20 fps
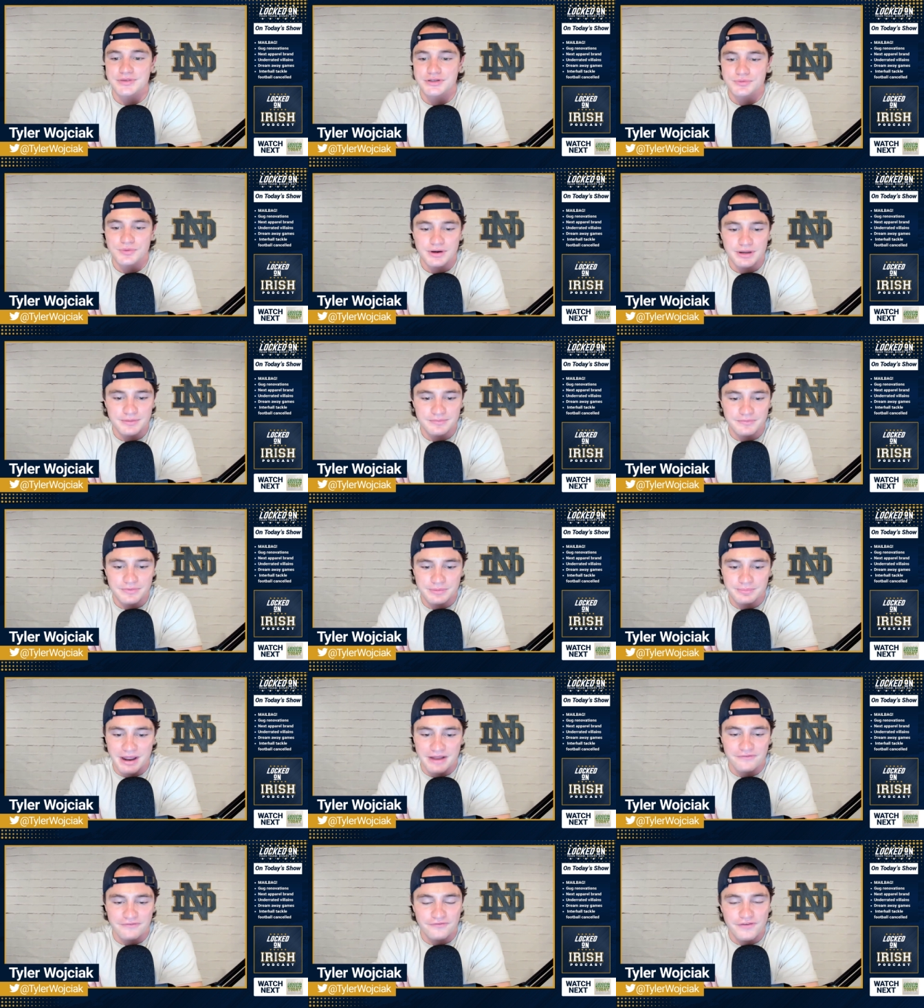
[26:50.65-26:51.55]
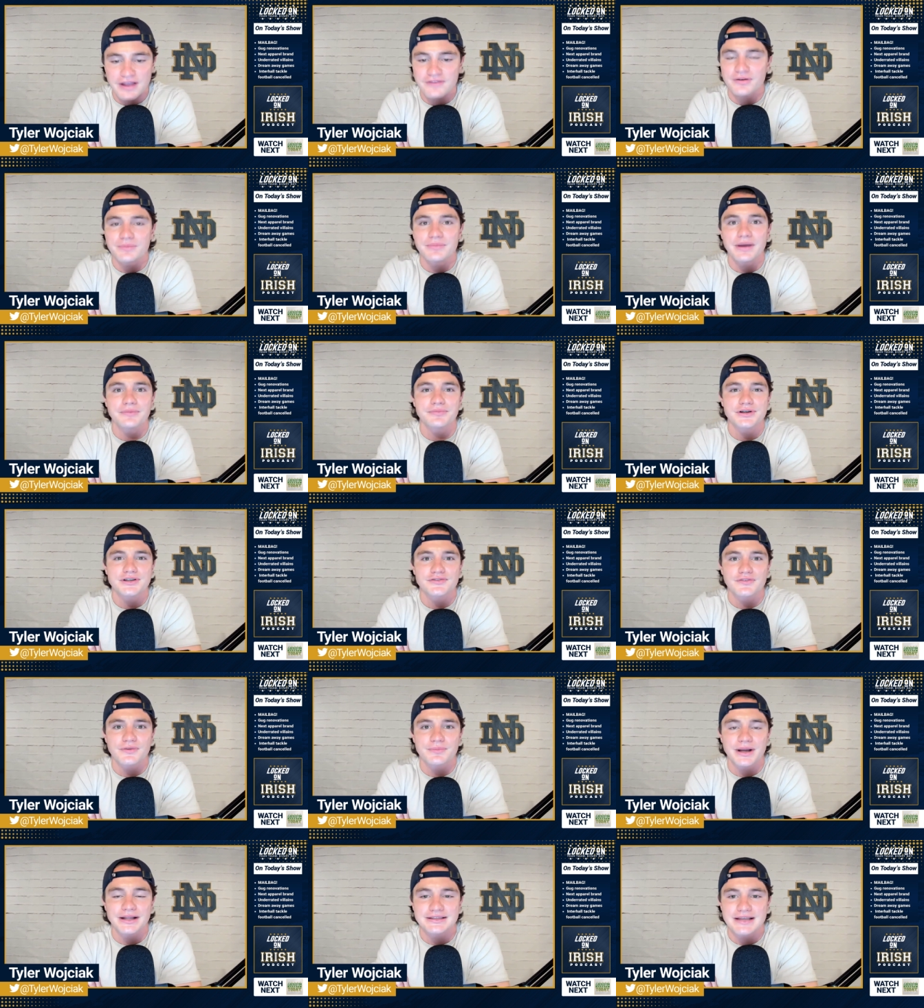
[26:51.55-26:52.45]
It's one of my favorite memories
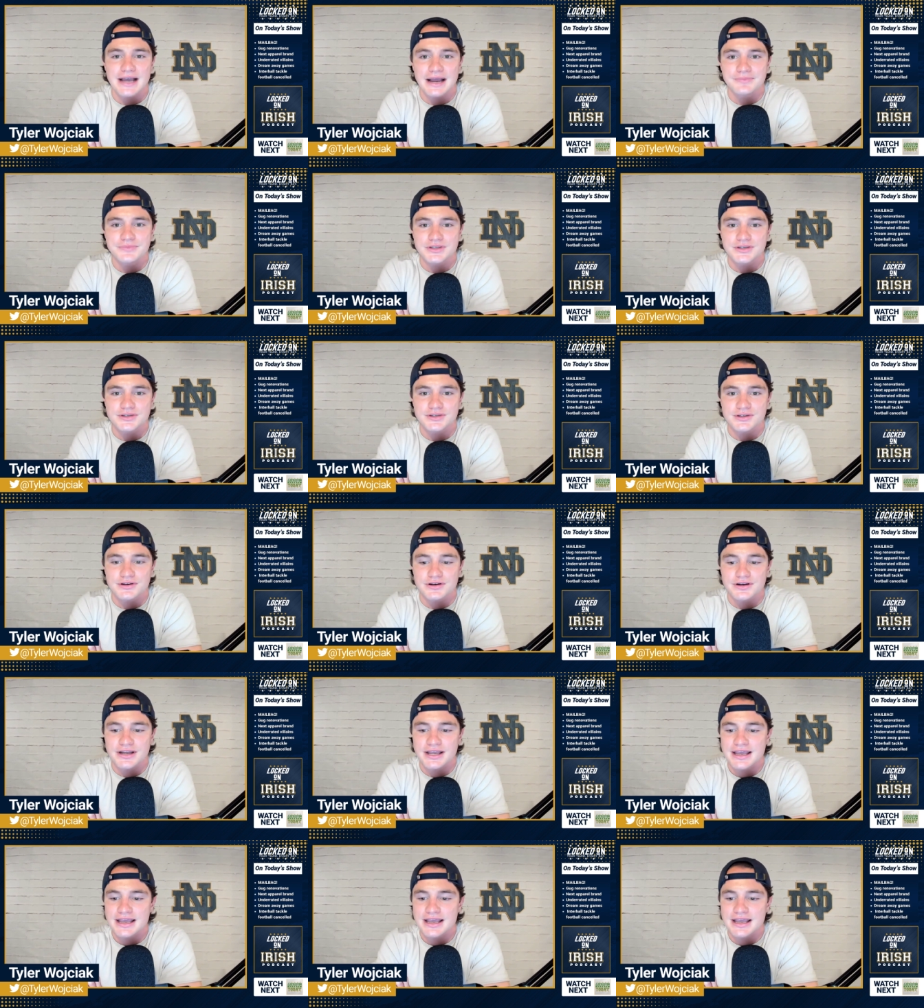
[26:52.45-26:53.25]
from my time as a student,